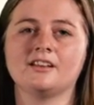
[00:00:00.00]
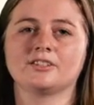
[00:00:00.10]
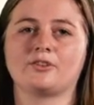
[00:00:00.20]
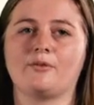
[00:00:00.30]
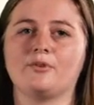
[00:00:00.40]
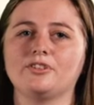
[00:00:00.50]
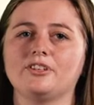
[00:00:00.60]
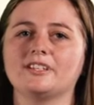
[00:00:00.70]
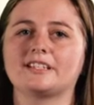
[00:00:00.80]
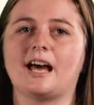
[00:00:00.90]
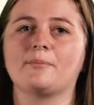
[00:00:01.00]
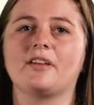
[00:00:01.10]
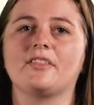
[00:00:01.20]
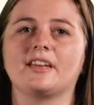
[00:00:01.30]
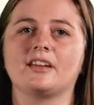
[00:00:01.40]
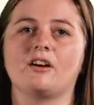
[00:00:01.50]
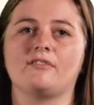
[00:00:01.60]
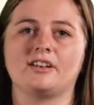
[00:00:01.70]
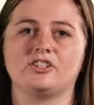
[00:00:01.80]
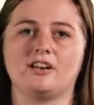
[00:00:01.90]
So I want you to start by thinking of
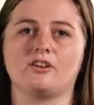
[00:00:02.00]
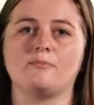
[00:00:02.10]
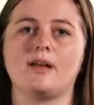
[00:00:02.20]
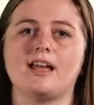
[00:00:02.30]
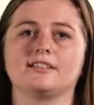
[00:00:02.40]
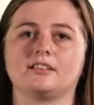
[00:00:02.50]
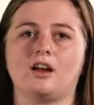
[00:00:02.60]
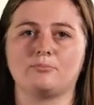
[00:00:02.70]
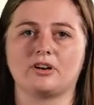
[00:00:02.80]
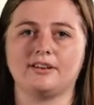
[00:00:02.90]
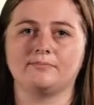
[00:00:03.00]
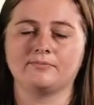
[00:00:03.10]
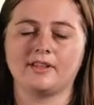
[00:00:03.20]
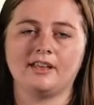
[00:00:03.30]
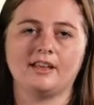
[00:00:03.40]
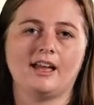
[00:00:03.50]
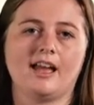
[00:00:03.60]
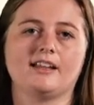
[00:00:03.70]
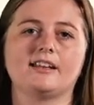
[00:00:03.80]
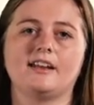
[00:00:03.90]
our genome as a library.
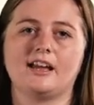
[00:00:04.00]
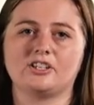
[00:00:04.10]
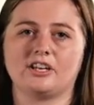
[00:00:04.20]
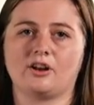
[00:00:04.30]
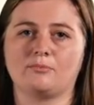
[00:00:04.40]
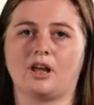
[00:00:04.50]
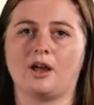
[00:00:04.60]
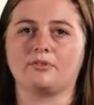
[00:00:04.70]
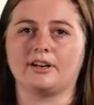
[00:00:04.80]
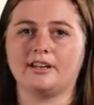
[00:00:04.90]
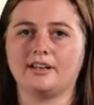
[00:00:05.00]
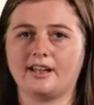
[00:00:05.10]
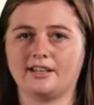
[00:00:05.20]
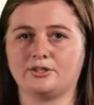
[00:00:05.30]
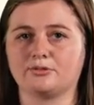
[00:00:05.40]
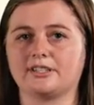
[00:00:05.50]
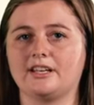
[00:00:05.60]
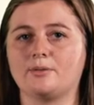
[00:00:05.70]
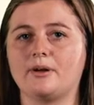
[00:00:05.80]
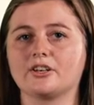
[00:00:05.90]
And in our genome library, as you will see
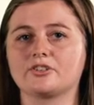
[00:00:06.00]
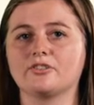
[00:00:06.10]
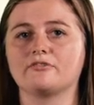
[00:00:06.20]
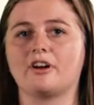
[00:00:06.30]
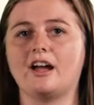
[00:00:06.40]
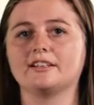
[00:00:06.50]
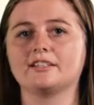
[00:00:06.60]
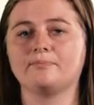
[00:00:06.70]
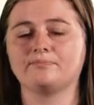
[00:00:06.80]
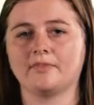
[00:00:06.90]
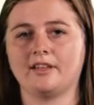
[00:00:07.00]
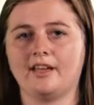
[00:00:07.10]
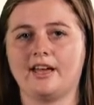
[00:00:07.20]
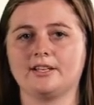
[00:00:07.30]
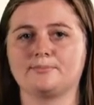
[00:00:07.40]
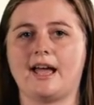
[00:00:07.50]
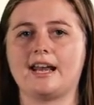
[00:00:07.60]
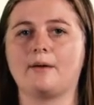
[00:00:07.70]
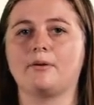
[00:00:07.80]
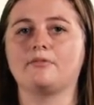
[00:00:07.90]
in the picture on the right, it is made
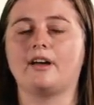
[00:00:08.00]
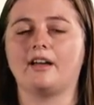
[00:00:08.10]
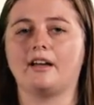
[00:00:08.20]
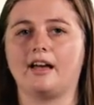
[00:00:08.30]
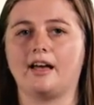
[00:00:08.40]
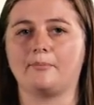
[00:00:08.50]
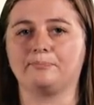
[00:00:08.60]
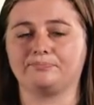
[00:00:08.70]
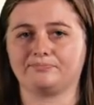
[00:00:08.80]
up of, um,